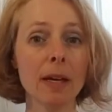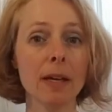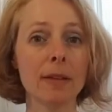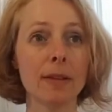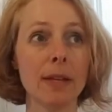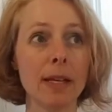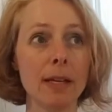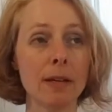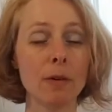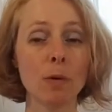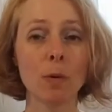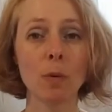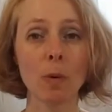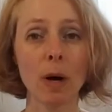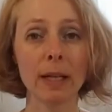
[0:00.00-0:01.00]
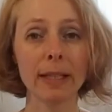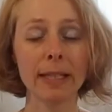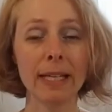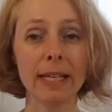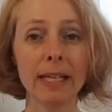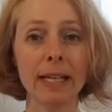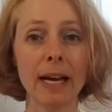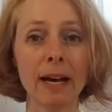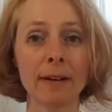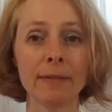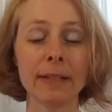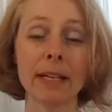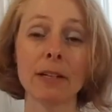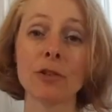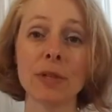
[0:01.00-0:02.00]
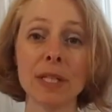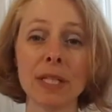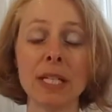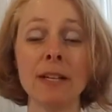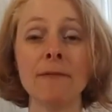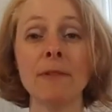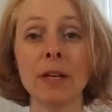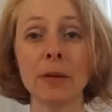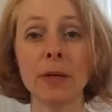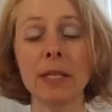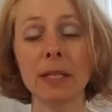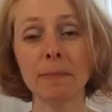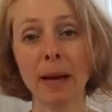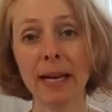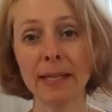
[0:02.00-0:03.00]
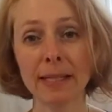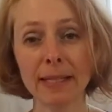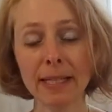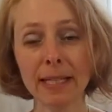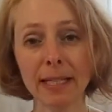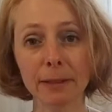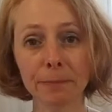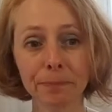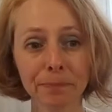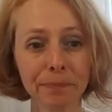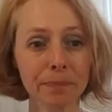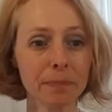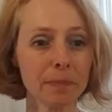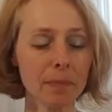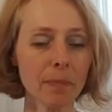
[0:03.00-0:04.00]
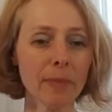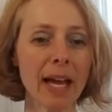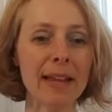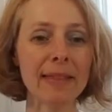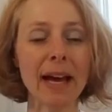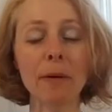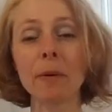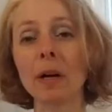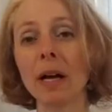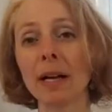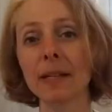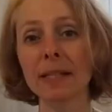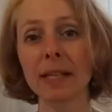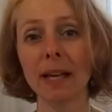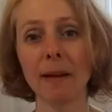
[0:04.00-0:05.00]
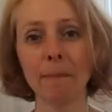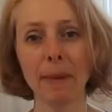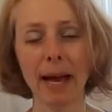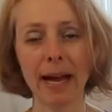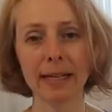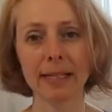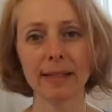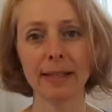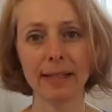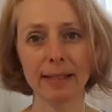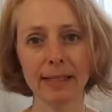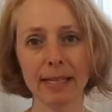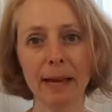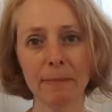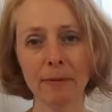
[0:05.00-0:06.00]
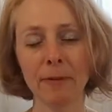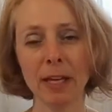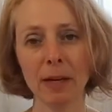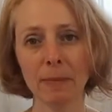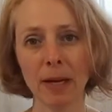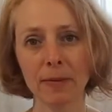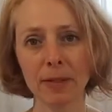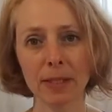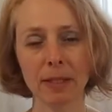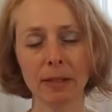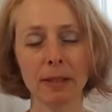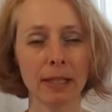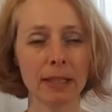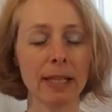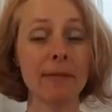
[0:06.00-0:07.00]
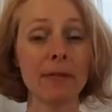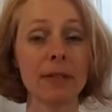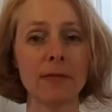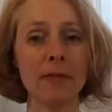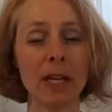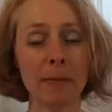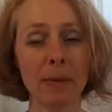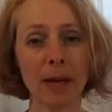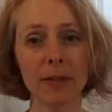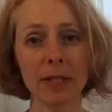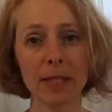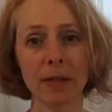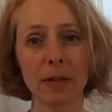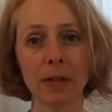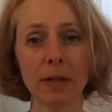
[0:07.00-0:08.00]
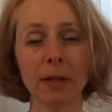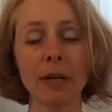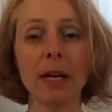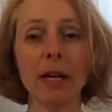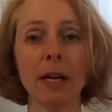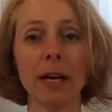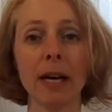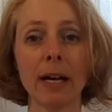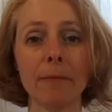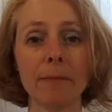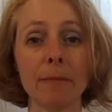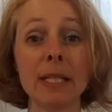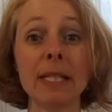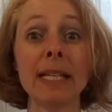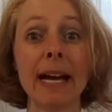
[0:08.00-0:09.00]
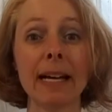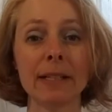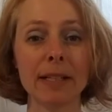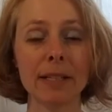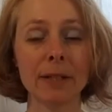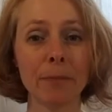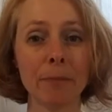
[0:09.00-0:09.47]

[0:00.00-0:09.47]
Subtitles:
The quality of electricity varies by city, and that will also impact the type of EMFs and the levels of EMFs that are detected.